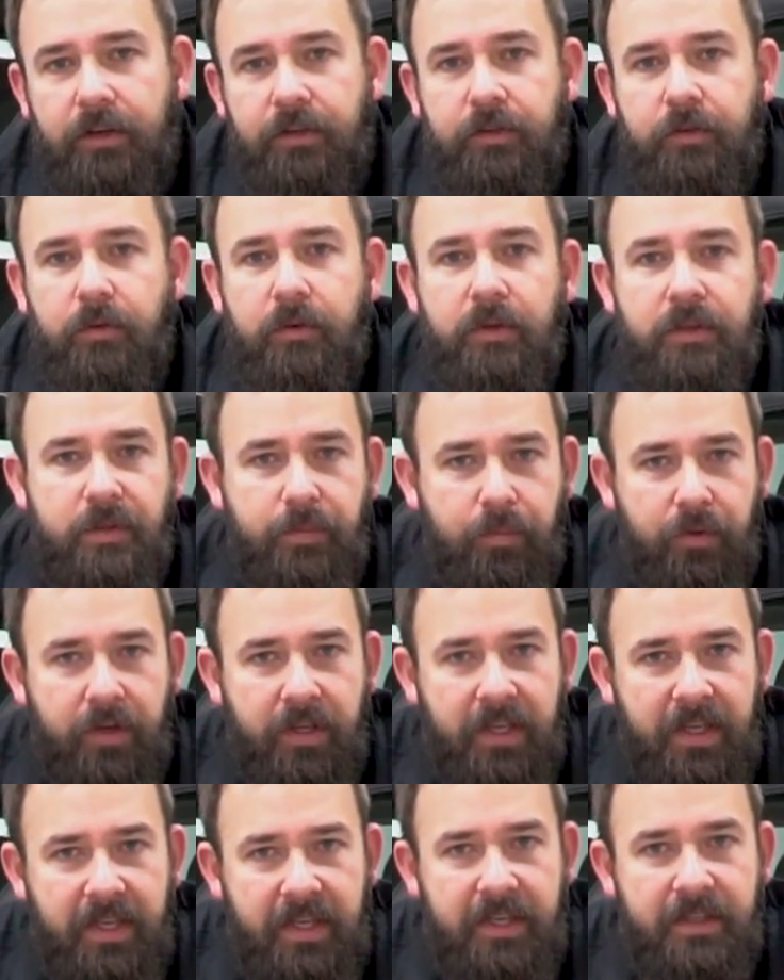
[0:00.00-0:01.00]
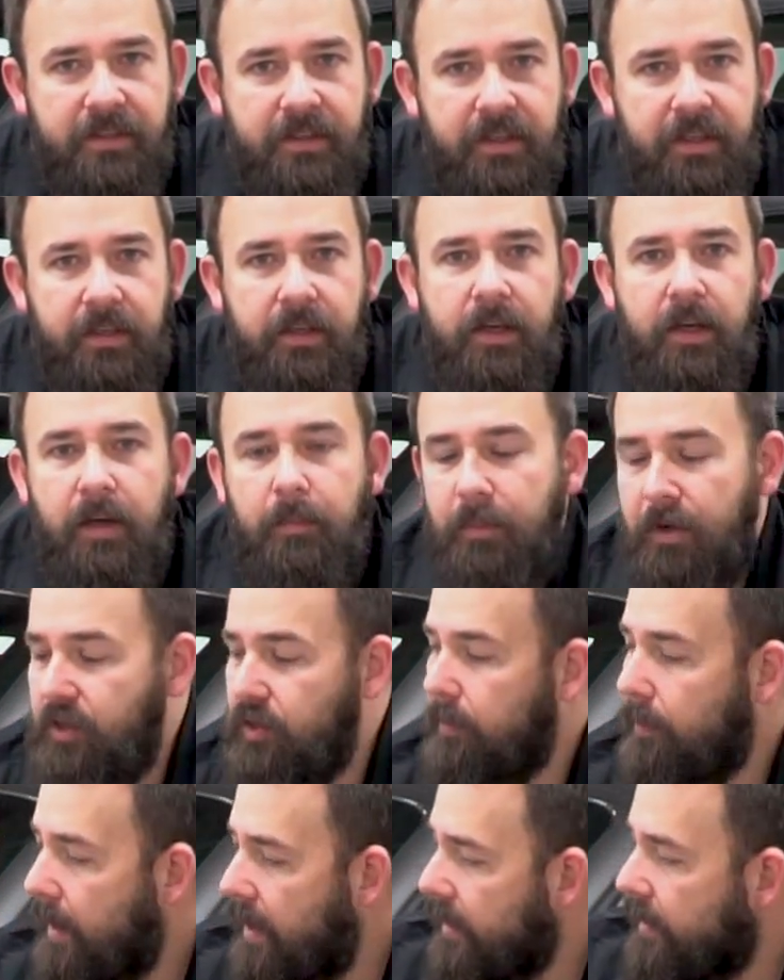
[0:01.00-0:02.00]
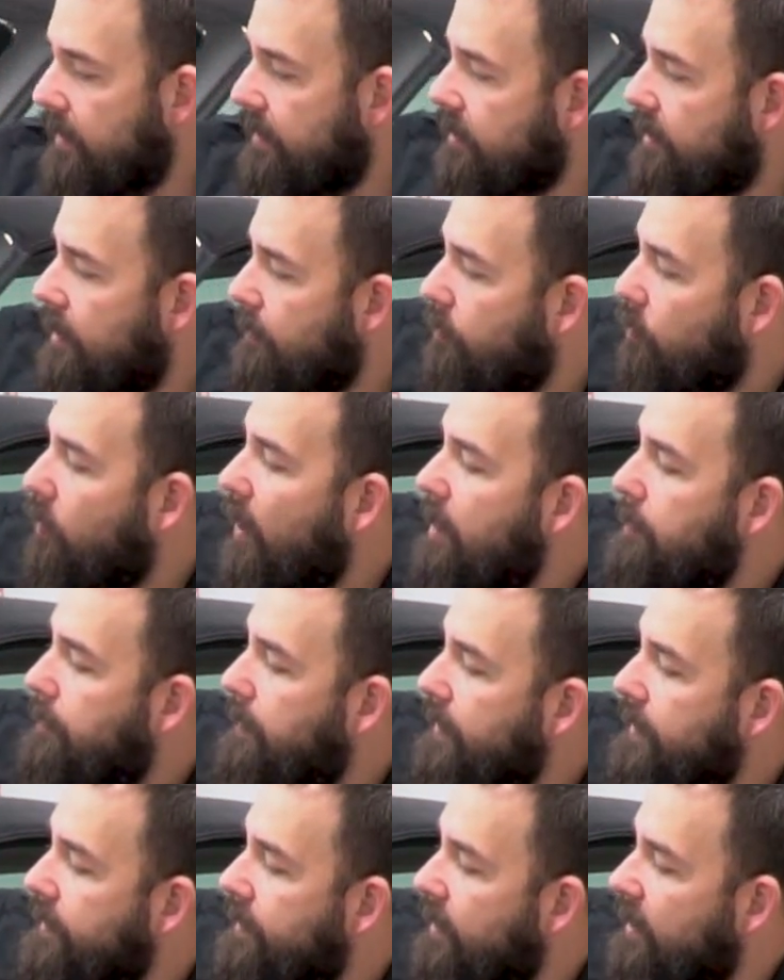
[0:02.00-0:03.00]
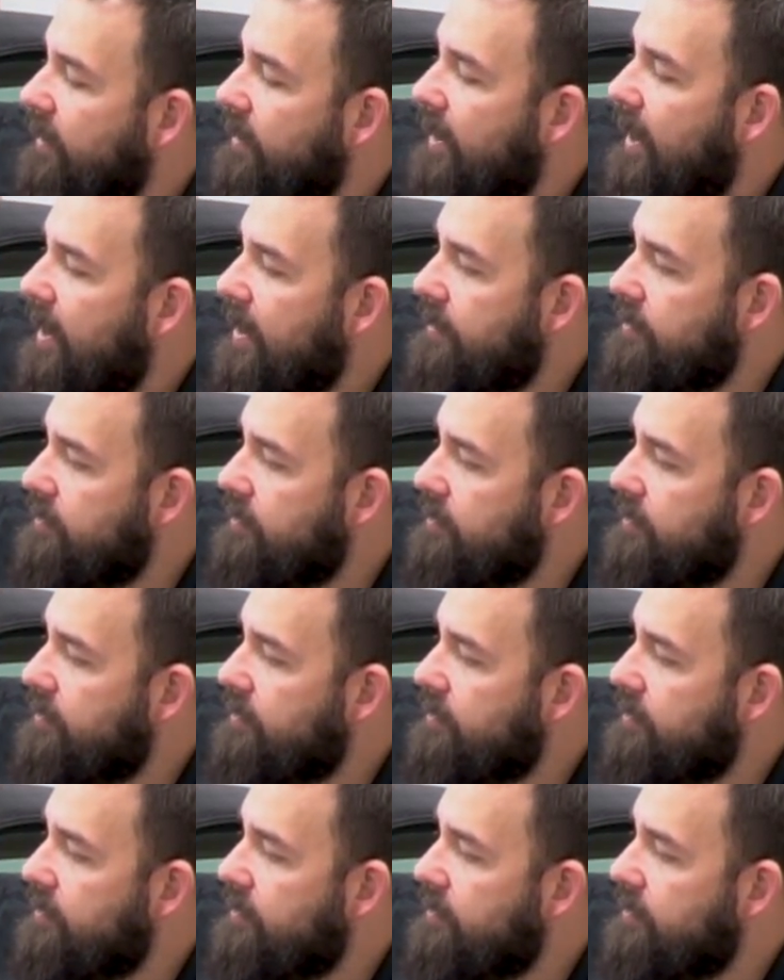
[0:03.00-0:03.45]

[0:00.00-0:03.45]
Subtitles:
a tool, it's pretty easy, but you may end up wiping a lot